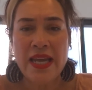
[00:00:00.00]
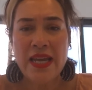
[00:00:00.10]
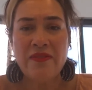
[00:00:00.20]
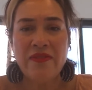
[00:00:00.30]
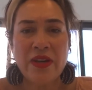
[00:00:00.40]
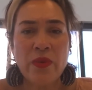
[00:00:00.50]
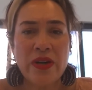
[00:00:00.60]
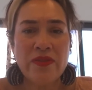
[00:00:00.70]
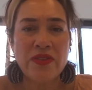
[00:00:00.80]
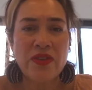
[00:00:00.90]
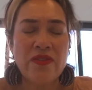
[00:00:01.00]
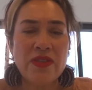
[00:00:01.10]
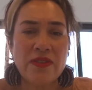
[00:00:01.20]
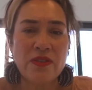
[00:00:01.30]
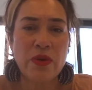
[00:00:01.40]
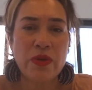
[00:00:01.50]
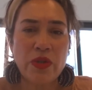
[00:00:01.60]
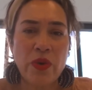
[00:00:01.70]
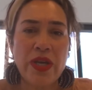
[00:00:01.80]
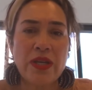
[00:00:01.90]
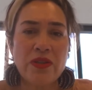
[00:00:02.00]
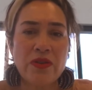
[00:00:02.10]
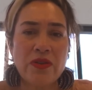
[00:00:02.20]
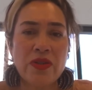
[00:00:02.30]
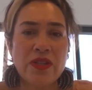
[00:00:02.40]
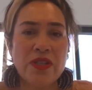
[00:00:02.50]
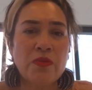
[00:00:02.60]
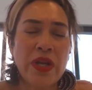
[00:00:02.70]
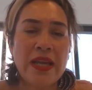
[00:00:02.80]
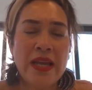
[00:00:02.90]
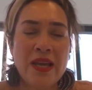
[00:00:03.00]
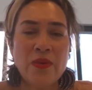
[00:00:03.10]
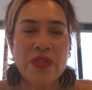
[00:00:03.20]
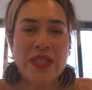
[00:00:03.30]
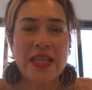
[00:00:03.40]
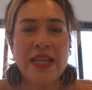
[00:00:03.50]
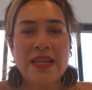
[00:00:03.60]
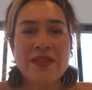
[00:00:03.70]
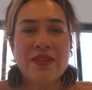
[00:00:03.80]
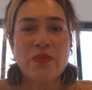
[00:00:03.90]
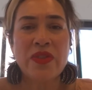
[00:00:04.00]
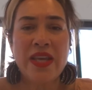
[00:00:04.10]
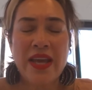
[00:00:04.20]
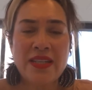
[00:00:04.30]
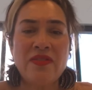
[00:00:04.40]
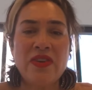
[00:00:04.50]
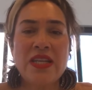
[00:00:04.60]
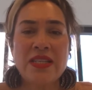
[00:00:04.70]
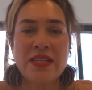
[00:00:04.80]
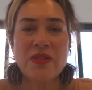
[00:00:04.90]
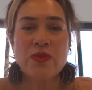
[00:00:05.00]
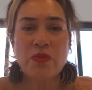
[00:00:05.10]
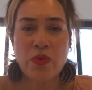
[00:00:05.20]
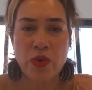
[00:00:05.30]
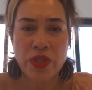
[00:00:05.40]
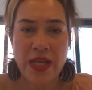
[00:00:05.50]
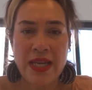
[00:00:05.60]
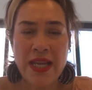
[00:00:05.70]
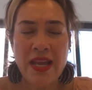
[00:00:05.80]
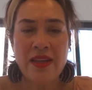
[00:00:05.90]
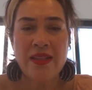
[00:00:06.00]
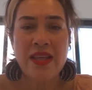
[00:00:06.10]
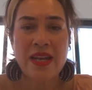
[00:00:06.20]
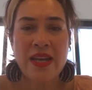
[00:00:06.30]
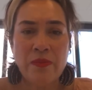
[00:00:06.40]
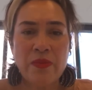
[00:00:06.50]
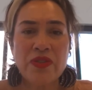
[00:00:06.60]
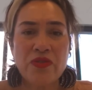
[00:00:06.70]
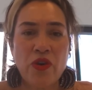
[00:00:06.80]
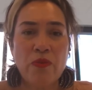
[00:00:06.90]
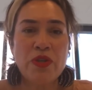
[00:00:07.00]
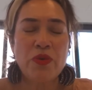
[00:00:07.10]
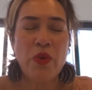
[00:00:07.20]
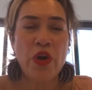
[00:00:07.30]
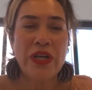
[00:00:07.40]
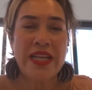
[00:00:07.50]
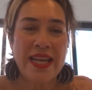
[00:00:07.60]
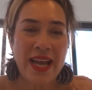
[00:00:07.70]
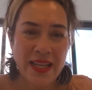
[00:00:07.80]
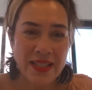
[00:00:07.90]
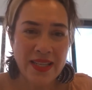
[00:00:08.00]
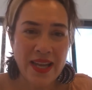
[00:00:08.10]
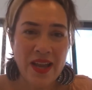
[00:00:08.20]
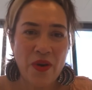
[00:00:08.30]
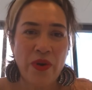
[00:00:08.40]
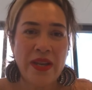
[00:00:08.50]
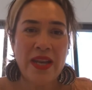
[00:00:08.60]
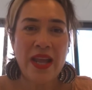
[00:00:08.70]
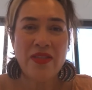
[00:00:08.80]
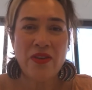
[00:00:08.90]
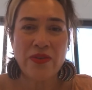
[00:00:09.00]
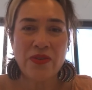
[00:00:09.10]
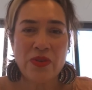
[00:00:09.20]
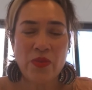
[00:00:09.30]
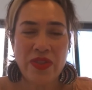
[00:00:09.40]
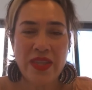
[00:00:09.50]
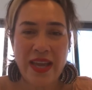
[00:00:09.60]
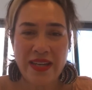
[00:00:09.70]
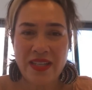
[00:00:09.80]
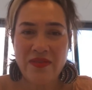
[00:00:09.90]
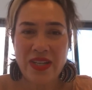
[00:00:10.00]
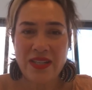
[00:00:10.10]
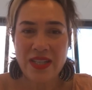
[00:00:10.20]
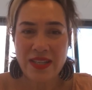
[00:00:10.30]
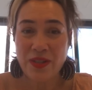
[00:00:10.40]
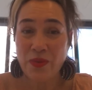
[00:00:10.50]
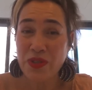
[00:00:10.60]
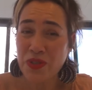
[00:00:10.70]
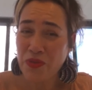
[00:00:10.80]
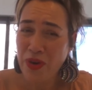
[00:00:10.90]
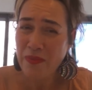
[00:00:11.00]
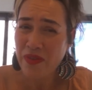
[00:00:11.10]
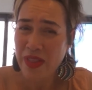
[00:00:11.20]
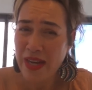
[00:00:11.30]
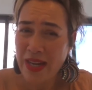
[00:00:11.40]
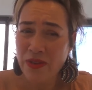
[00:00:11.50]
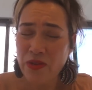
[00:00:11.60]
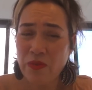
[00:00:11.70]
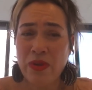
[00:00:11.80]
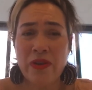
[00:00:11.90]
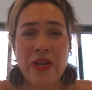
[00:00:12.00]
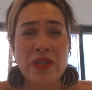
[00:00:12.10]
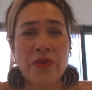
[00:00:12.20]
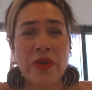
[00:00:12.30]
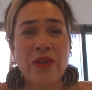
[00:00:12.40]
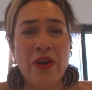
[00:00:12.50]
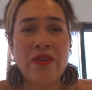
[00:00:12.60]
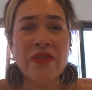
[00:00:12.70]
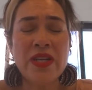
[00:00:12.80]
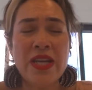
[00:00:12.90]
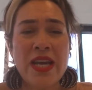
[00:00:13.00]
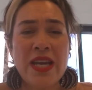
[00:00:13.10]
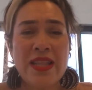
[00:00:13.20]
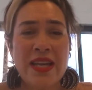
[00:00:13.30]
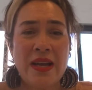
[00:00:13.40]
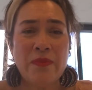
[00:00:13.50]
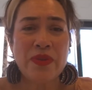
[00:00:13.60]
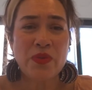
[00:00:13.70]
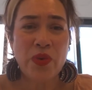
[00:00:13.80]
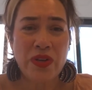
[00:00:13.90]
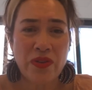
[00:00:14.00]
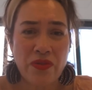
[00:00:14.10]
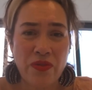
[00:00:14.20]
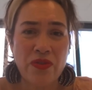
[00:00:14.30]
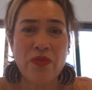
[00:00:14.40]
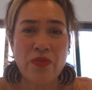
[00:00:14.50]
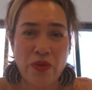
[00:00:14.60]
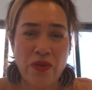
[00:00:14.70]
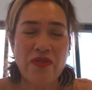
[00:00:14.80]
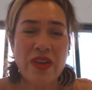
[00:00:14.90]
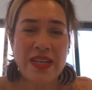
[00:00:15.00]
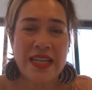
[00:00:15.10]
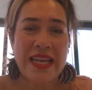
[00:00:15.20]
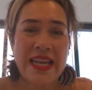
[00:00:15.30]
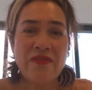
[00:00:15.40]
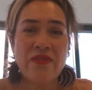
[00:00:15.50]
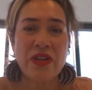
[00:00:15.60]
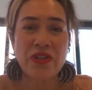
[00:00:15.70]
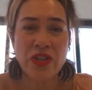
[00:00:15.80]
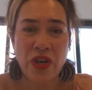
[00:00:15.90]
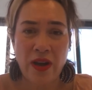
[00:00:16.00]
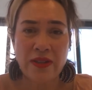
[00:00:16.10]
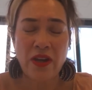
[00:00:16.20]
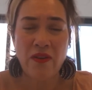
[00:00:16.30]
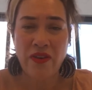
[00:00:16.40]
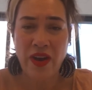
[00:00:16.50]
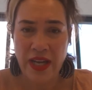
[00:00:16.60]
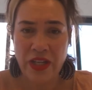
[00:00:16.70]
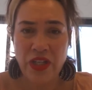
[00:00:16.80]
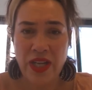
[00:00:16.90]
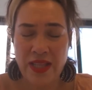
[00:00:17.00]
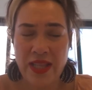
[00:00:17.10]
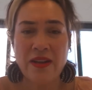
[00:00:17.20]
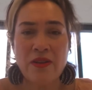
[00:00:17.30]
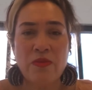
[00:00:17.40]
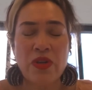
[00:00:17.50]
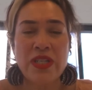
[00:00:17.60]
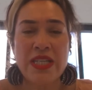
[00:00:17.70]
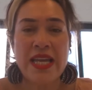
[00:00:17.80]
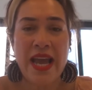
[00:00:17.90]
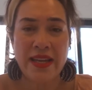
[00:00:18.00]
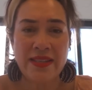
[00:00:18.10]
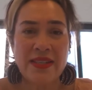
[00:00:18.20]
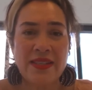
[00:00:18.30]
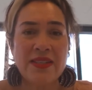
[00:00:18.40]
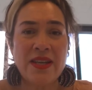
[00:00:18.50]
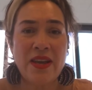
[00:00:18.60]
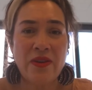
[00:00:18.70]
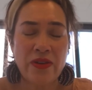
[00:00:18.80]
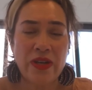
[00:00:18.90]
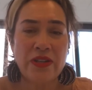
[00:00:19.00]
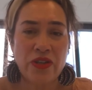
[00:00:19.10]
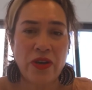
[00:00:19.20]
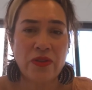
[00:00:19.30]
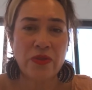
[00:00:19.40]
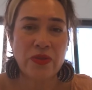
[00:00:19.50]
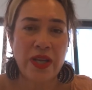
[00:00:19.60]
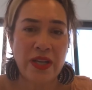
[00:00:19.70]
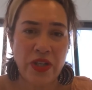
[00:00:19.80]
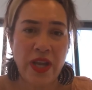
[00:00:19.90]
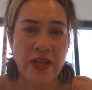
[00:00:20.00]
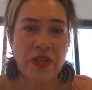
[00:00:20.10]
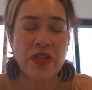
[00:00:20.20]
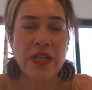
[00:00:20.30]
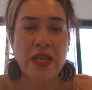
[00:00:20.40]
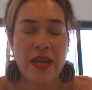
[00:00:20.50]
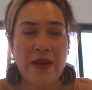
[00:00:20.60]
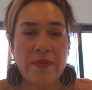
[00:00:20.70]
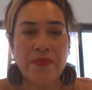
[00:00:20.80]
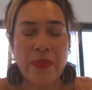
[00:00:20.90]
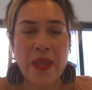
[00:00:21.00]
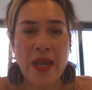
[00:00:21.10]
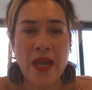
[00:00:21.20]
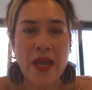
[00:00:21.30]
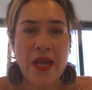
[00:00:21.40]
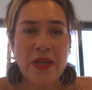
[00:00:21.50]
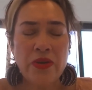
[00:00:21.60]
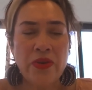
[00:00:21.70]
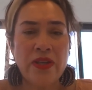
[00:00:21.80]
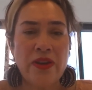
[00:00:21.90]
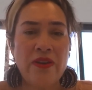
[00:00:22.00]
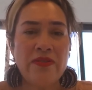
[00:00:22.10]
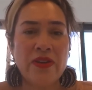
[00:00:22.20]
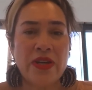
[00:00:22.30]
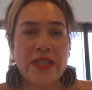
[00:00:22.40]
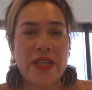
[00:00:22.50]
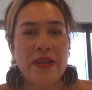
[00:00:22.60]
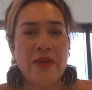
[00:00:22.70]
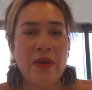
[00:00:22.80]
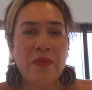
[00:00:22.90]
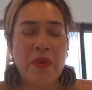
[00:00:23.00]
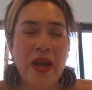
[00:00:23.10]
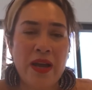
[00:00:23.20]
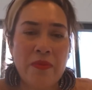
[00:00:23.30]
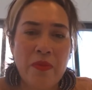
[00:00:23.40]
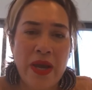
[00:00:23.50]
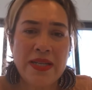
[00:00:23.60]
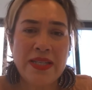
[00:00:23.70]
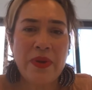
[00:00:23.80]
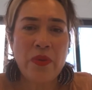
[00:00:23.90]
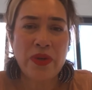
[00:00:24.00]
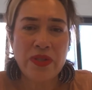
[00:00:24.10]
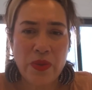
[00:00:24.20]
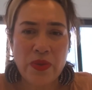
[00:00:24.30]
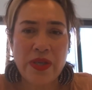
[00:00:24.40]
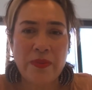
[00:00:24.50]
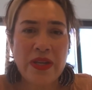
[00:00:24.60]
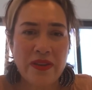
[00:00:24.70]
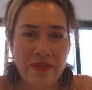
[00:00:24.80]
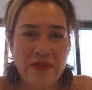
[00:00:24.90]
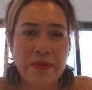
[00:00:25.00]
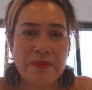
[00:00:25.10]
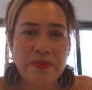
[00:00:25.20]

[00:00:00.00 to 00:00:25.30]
In fact, one of the services we were talking to this morning was telling us that when the activity test was brought in, their numbers dropped to only 8. When the activity test was scrapped for that interim period during COVID, their numbers went through the roof. Nearly every child of age in that community accessed early childhood education and care. During the COVID-19 pandemic, we saw something different,